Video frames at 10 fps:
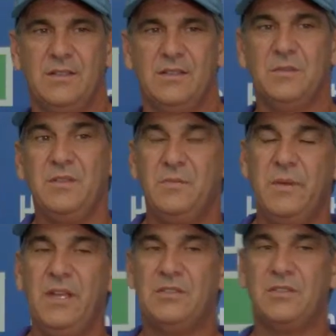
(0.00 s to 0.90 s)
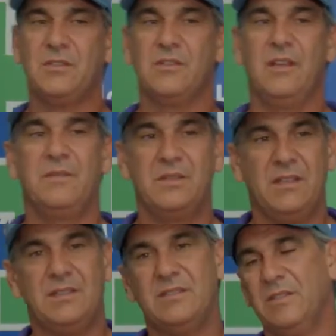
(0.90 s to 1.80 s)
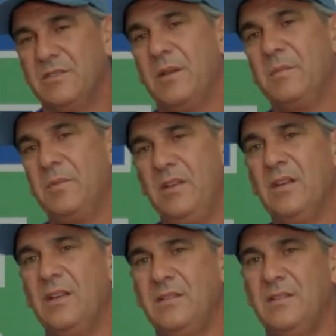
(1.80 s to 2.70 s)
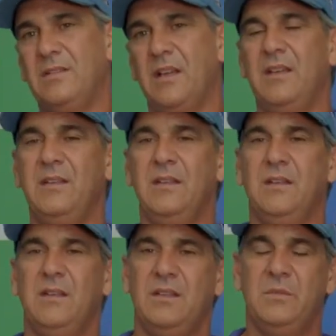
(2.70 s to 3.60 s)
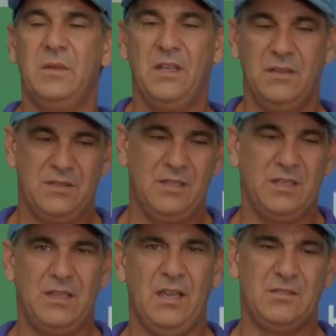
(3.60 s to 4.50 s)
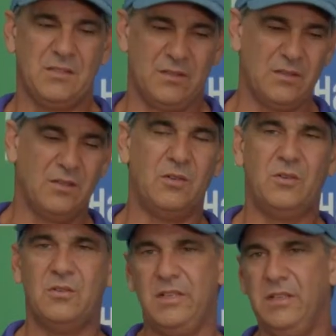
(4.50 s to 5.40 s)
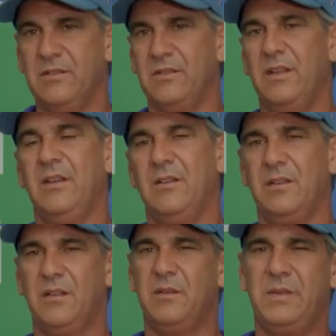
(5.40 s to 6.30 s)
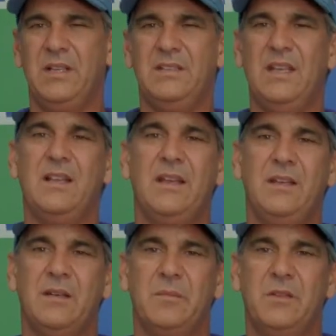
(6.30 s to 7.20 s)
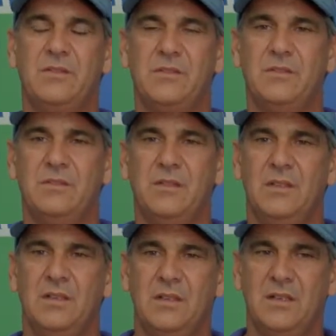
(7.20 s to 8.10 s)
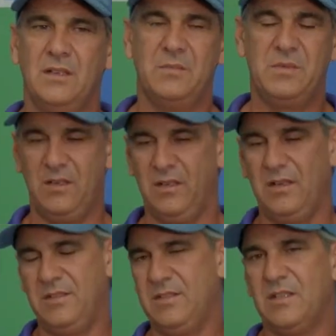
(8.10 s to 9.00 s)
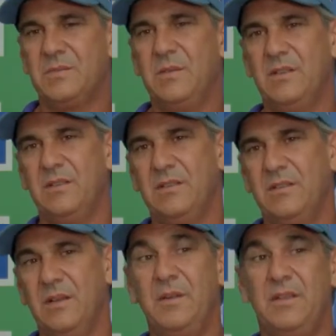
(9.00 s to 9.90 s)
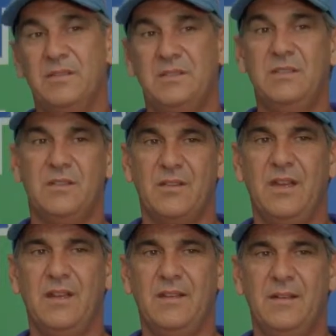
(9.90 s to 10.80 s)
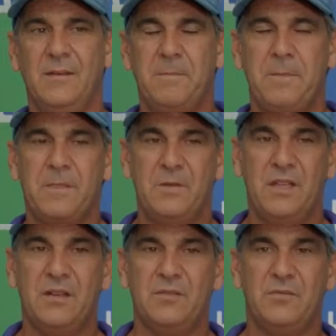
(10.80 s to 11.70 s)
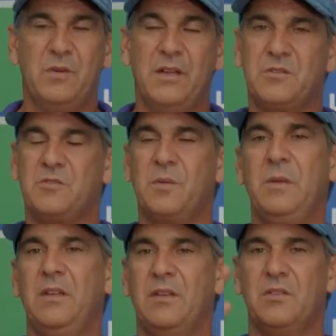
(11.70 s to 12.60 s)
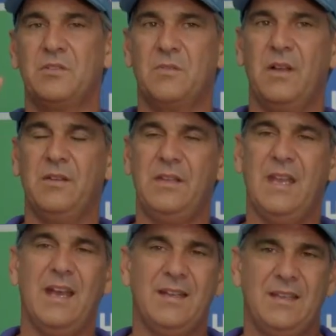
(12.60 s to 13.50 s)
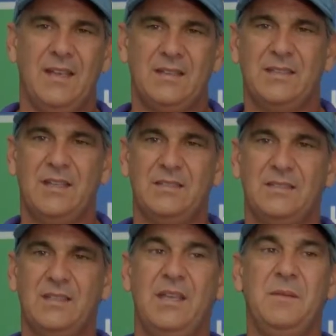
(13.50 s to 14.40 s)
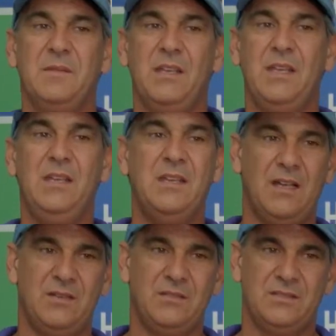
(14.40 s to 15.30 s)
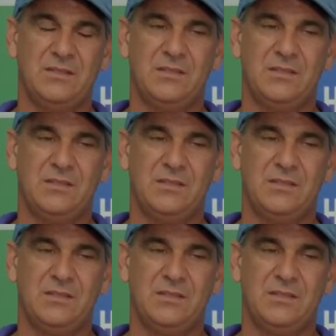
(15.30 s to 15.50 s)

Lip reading: So we've made sure everything seals up pretty nice and tight. You may have the occasional little hole here and there, a little bit of daylight coming through, but a little adjustment and we can seal that. We have weather stripping that goes around the attic access to keep the heat out